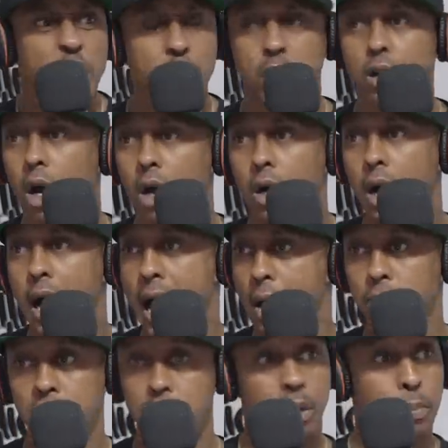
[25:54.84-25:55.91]
No, I
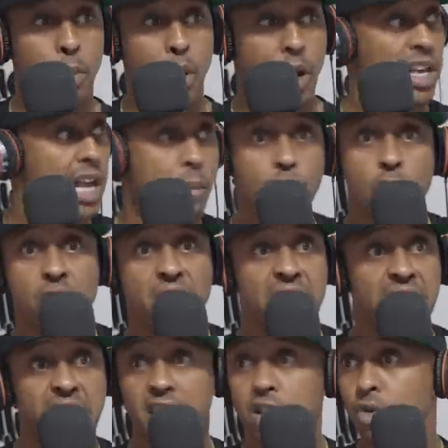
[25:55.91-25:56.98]
was in the party. I'm over
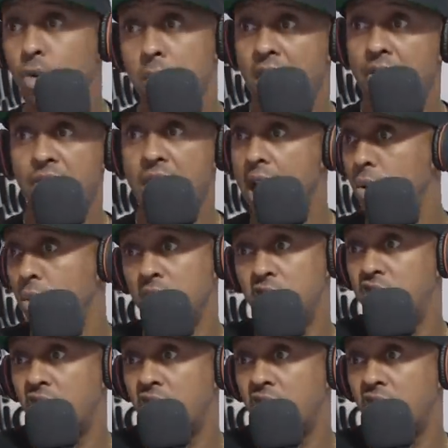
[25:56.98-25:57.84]
here dancing with my followers.